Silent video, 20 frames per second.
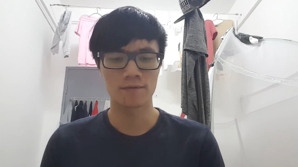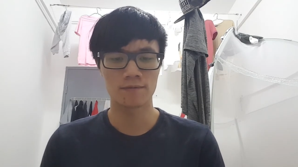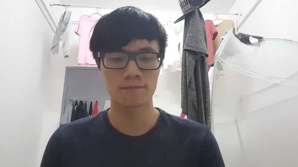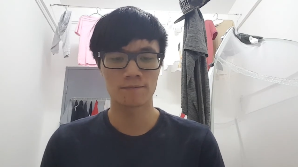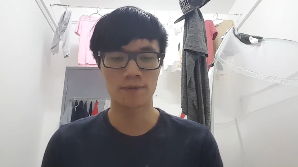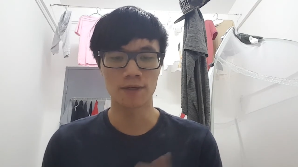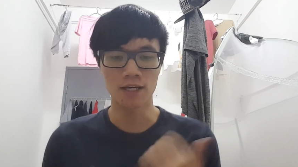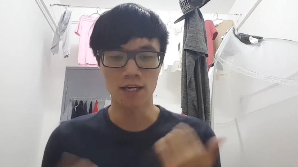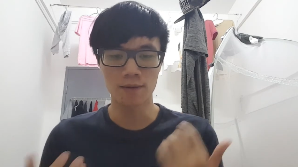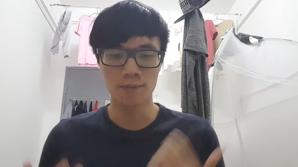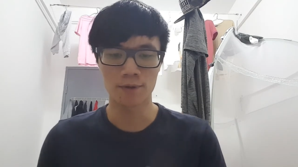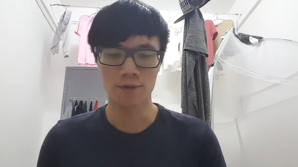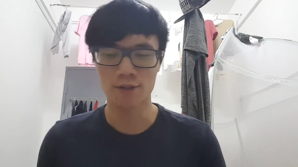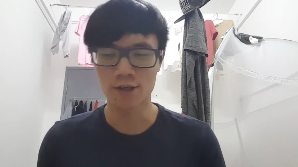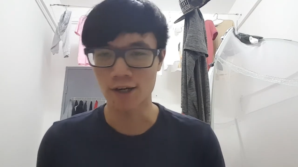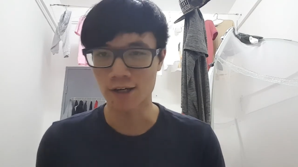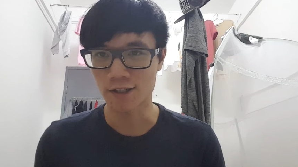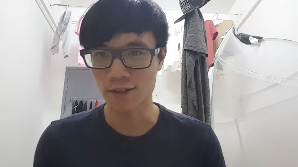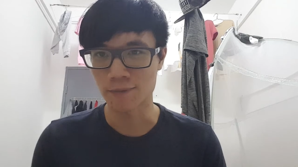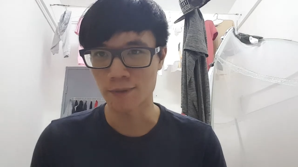being able to
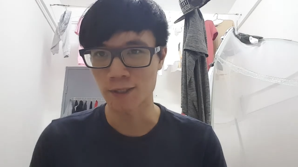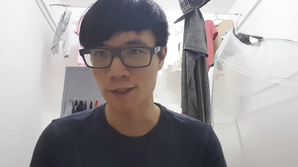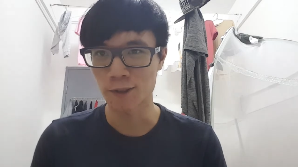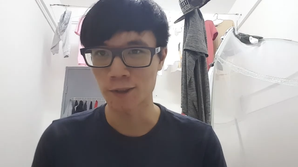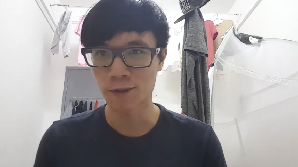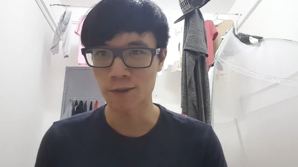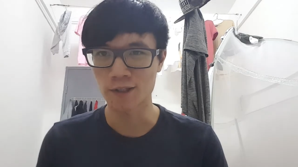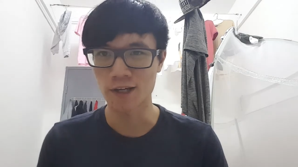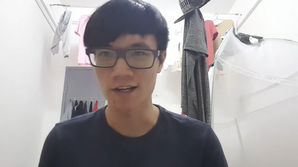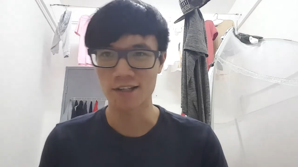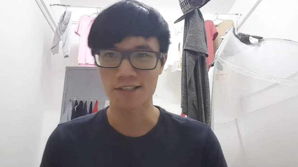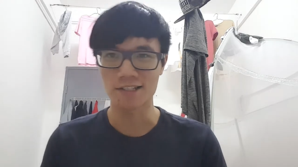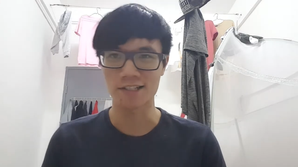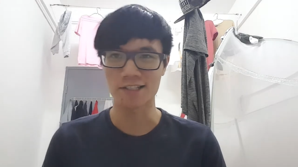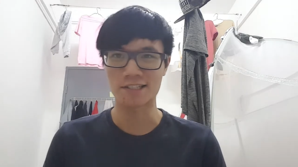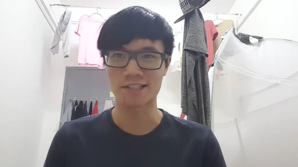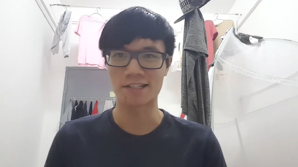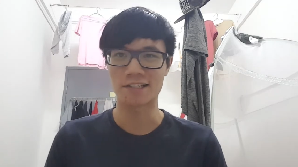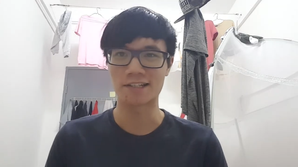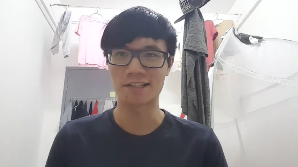talk to me, you know, not
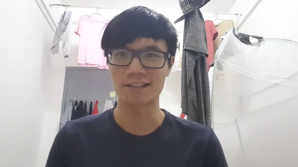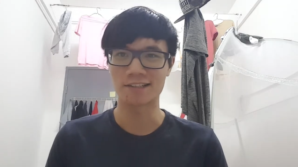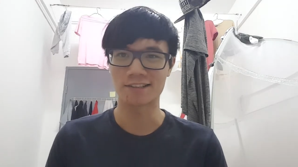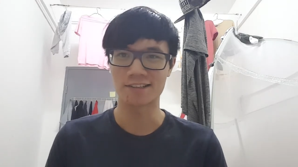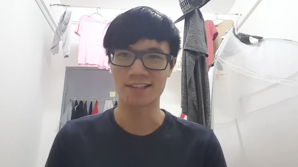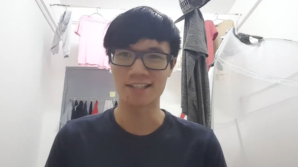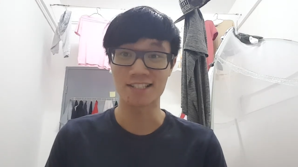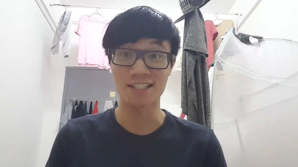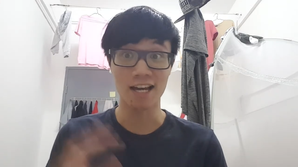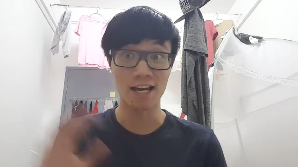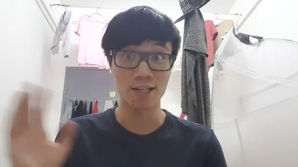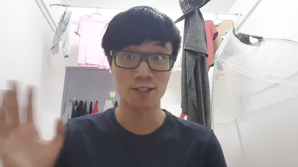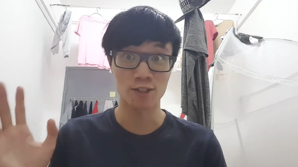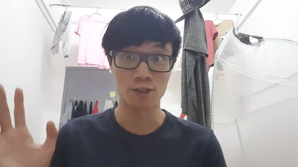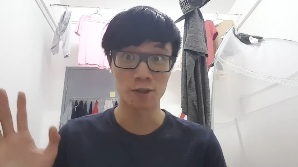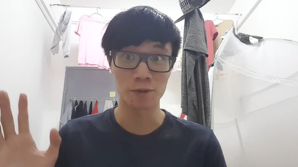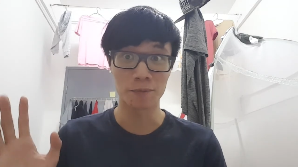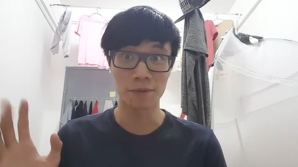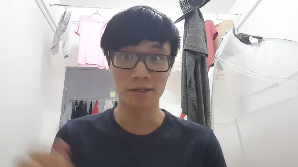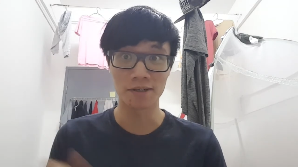just this guy's
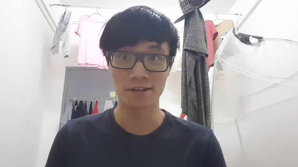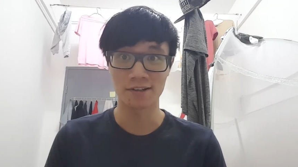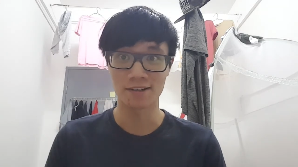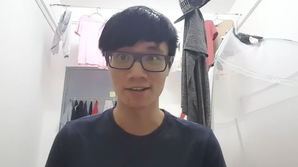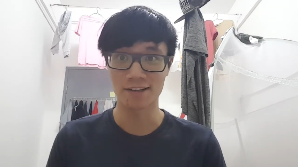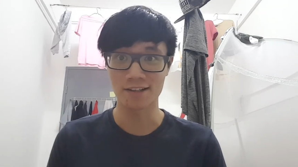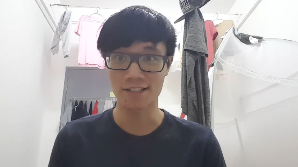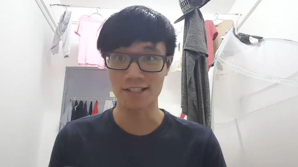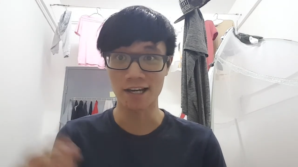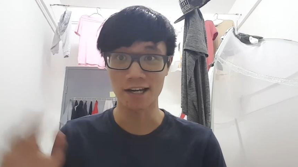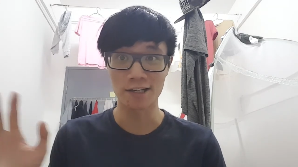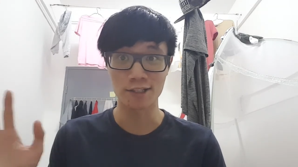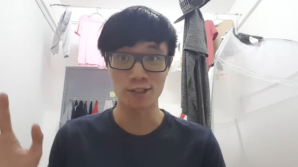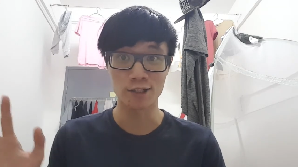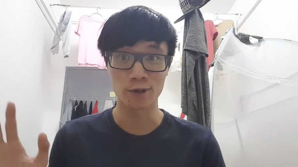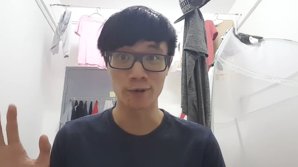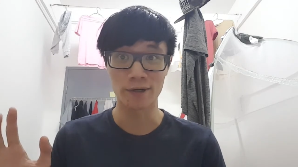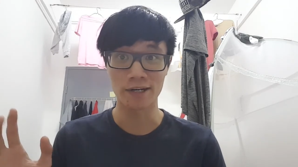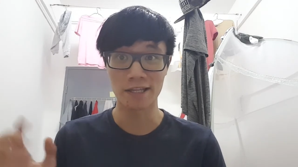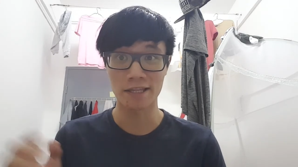stupid, this guy doesn't
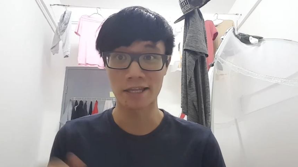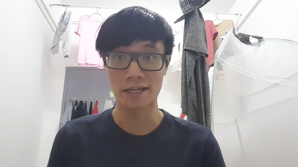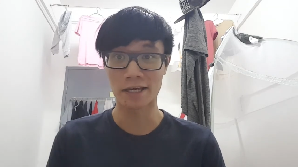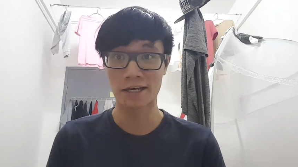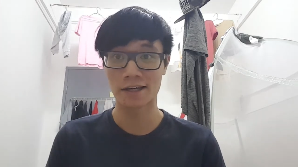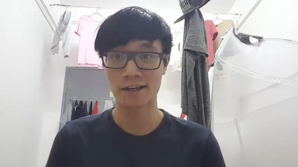know anything.